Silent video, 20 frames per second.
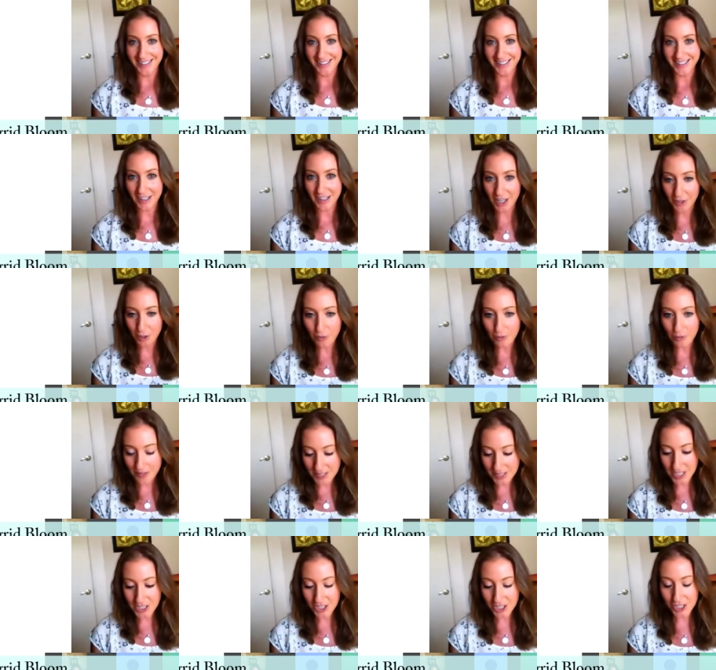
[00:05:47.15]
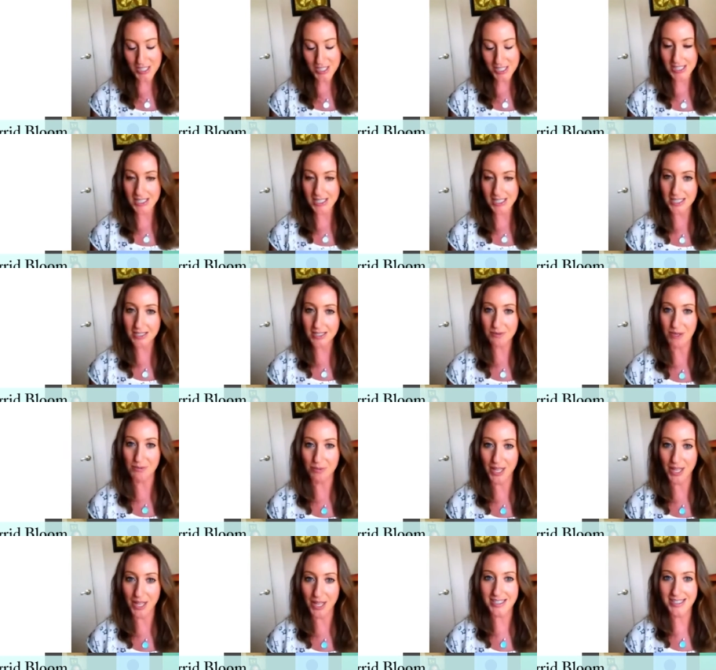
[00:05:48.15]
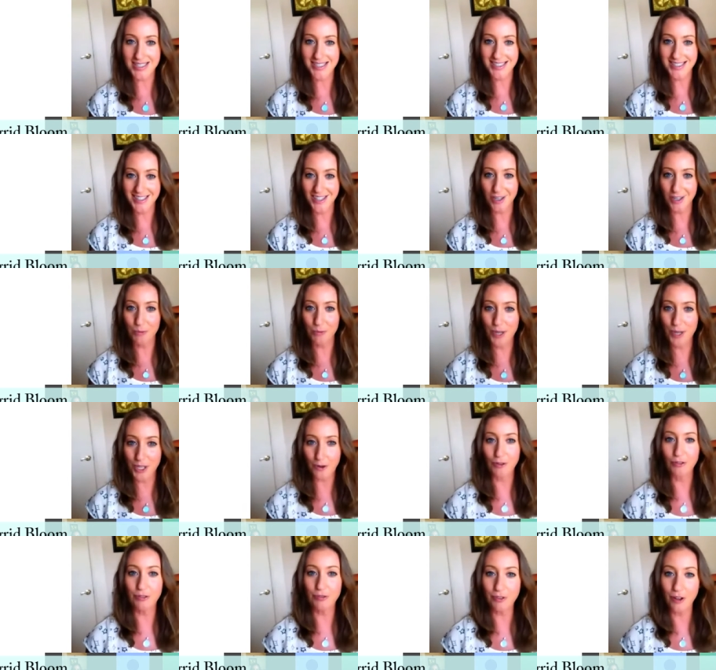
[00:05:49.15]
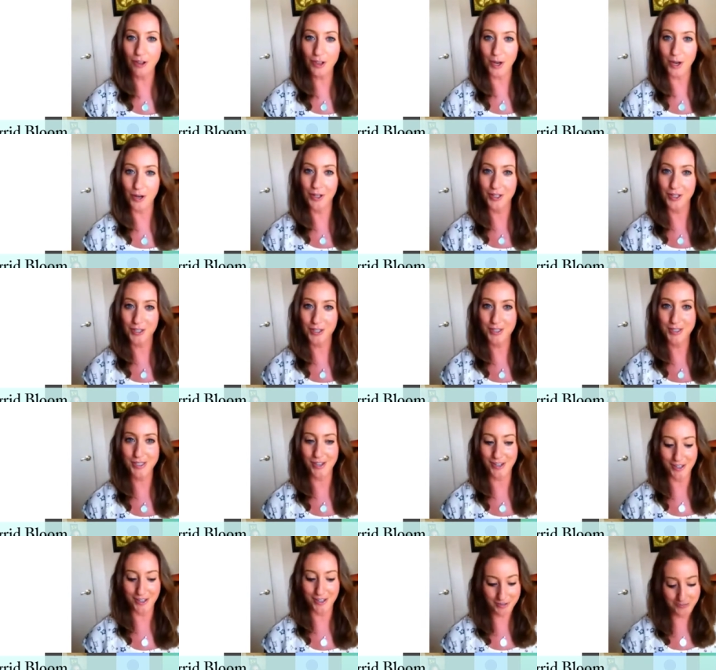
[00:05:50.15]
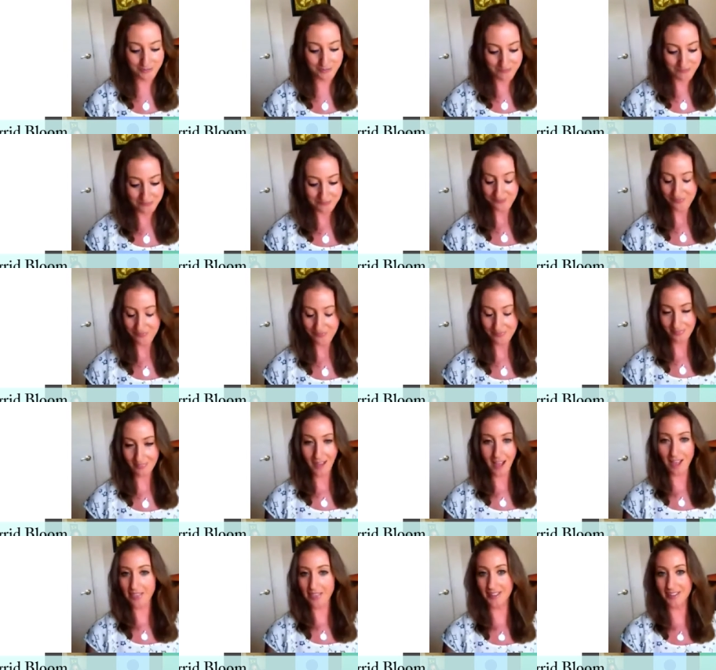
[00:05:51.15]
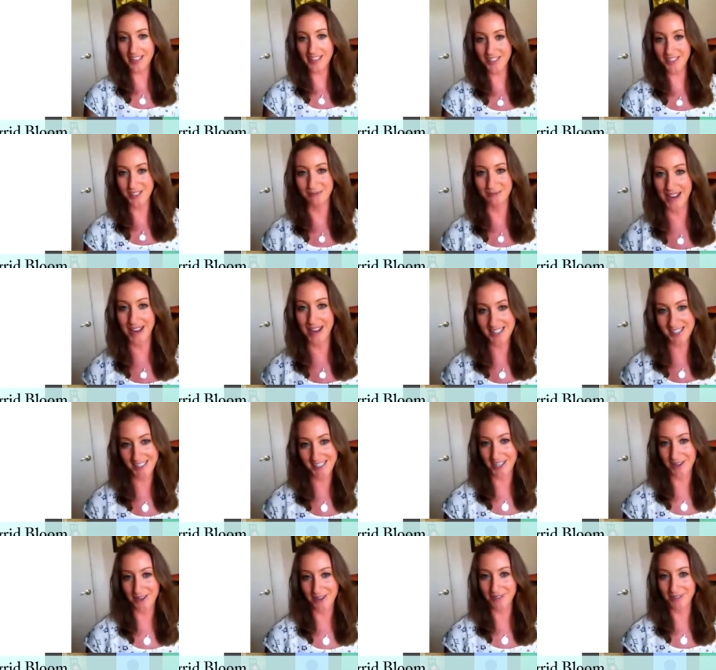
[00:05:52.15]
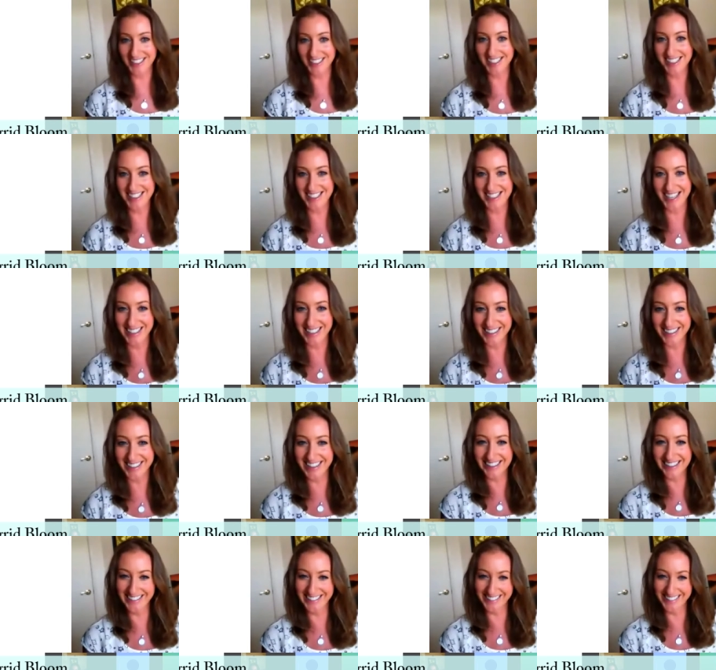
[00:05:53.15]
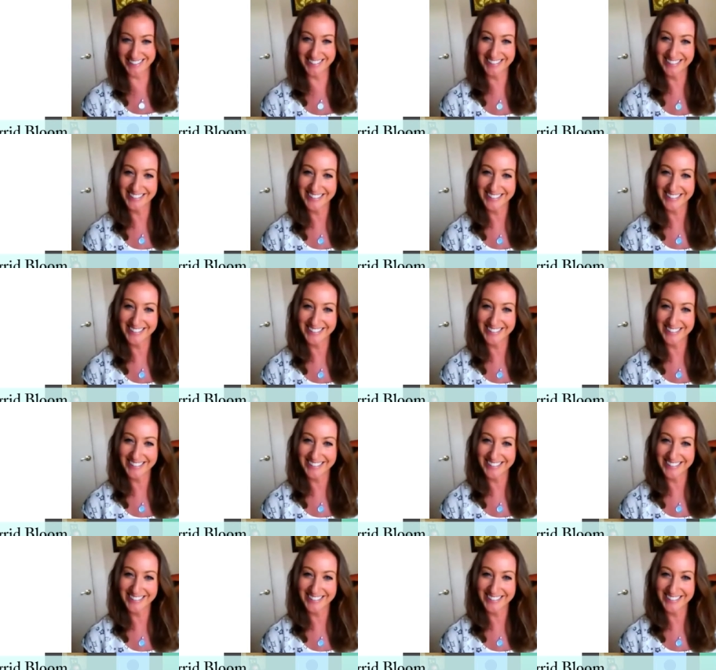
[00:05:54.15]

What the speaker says: Like, there's actually a system in place that we can all follow. So I think that's amazing, and I'm really excited.